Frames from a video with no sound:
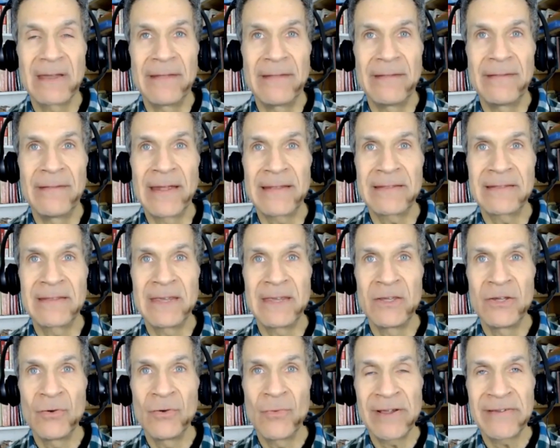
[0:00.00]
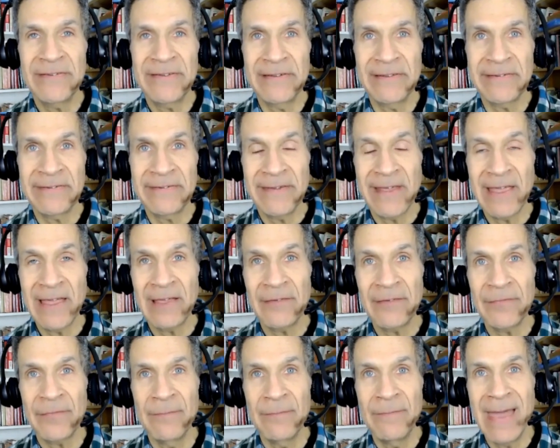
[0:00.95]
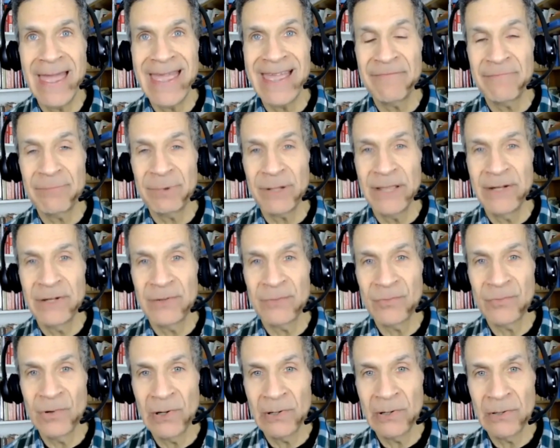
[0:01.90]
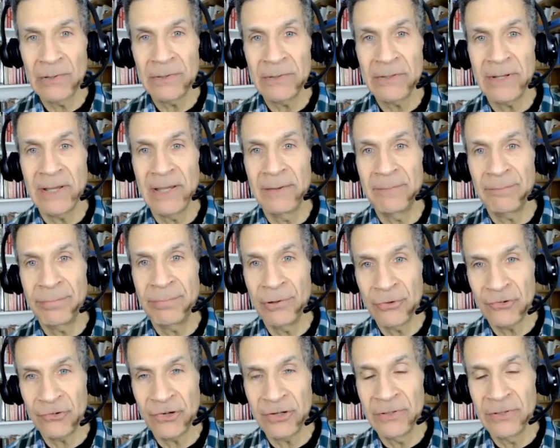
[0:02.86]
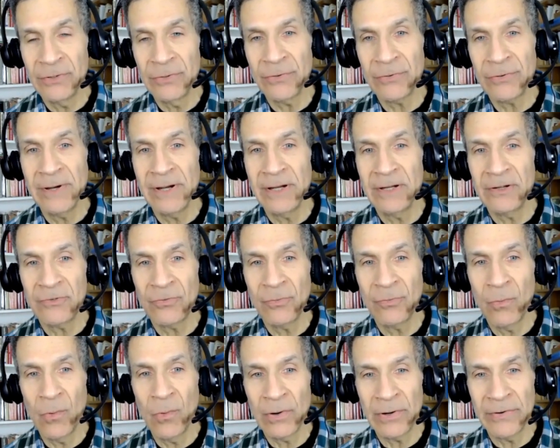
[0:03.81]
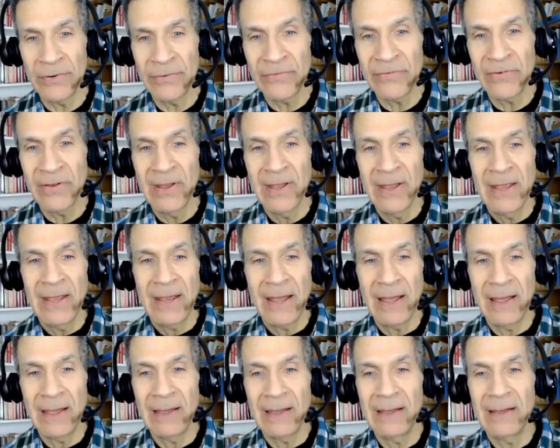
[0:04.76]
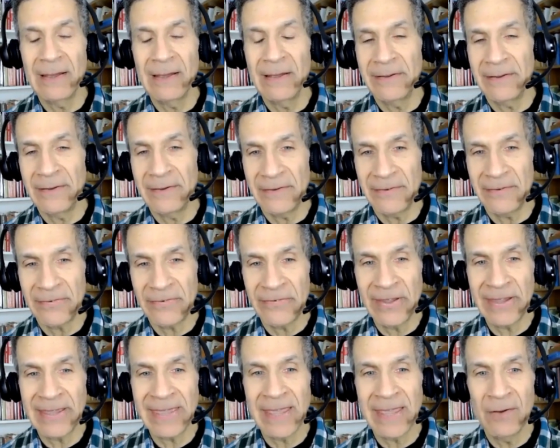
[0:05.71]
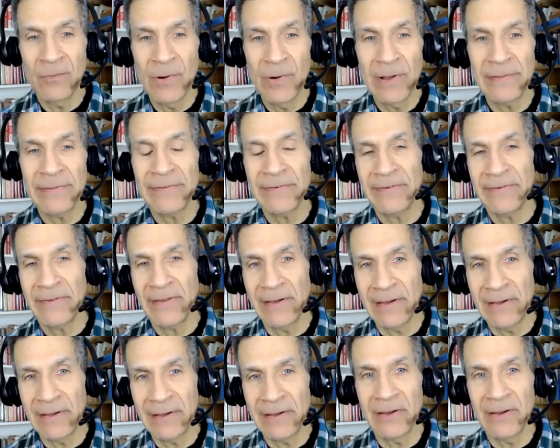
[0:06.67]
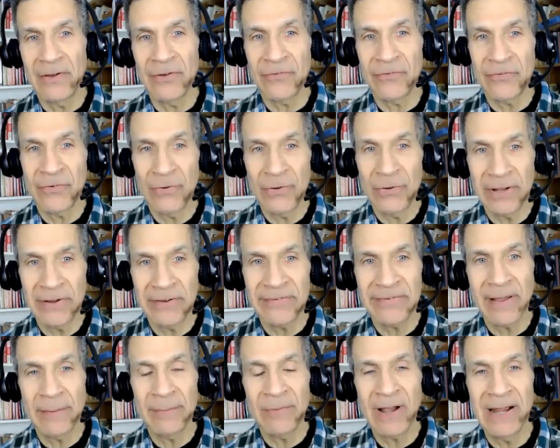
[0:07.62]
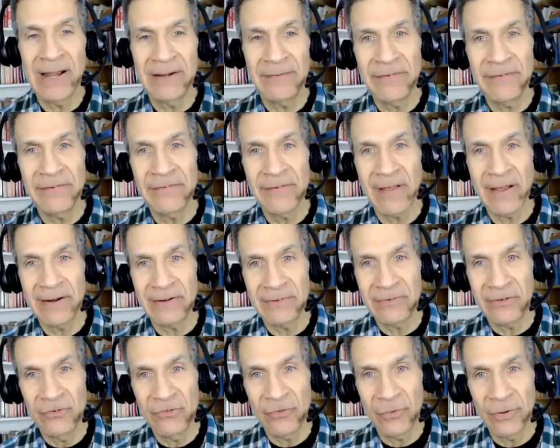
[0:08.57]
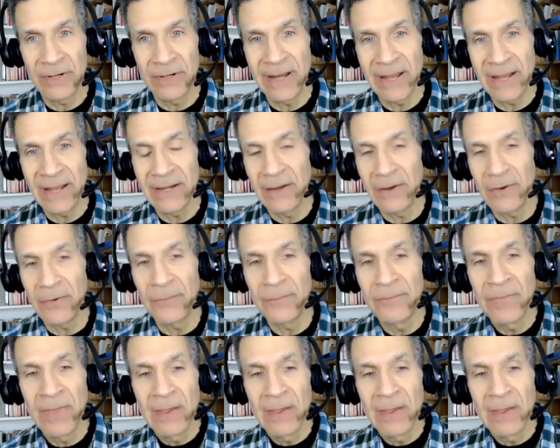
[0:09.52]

that the U.S. itself may have played a role in pushing Ukraine towards sticking with asserting some kind of desire to join NATO.